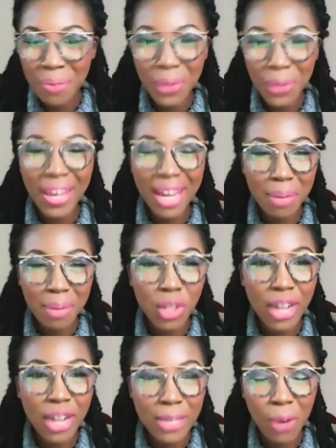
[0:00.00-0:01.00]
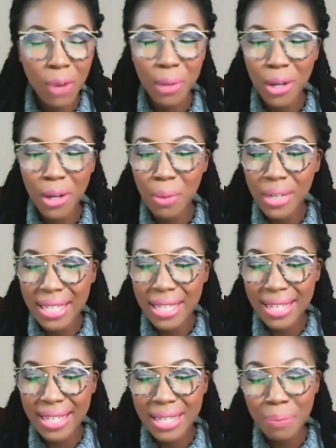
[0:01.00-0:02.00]
You can help to transform your
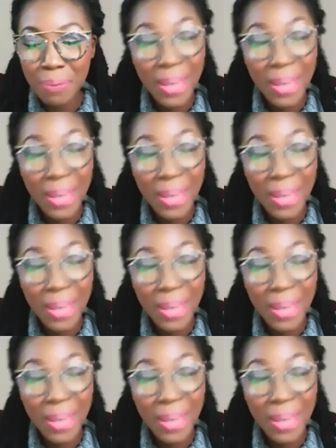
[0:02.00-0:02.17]
communities.